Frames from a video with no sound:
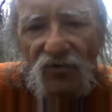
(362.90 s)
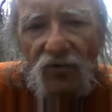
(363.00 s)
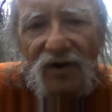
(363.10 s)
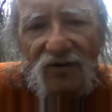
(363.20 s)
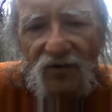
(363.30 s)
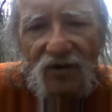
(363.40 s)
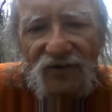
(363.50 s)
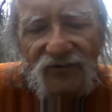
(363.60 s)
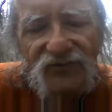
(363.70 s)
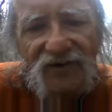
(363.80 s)
who are
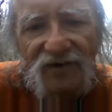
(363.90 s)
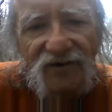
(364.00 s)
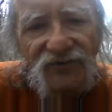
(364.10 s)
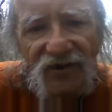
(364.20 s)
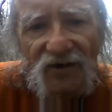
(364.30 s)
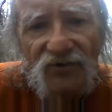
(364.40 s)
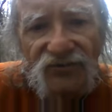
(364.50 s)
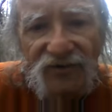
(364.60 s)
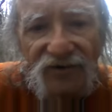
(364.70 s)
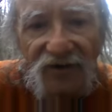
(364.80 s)
honest and
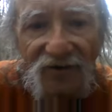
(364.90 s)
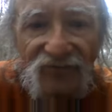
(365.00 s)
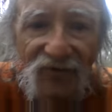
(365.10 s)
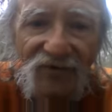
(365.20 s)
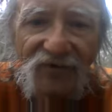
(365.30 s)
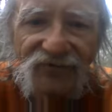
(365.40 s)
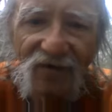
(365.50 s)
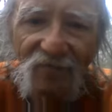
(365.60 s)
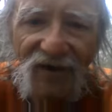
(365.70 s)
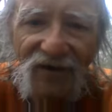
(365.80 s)
intelligent enough to
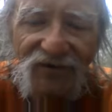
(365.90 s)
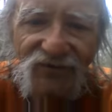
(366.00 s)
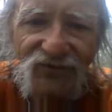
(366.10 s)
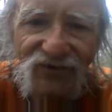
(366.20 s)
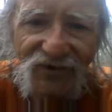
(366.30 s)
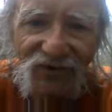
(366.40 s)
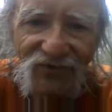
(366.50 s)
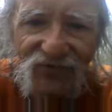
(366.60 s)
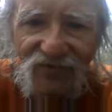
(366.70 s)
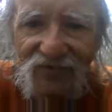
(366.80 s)
manage things